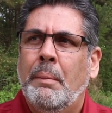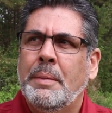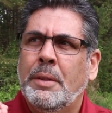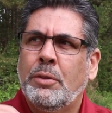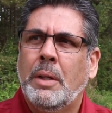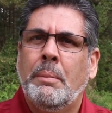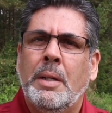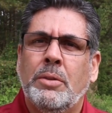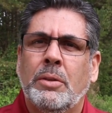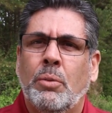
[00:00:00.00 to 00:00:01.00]
But I'm just going to
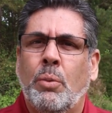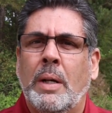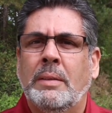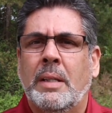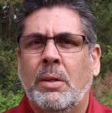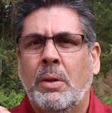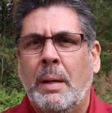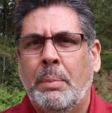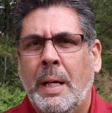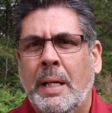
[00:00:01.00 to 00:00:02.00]
mention the ones that are going
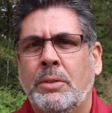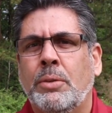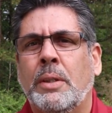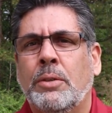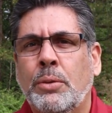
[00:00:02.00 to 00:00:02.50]
to apply to the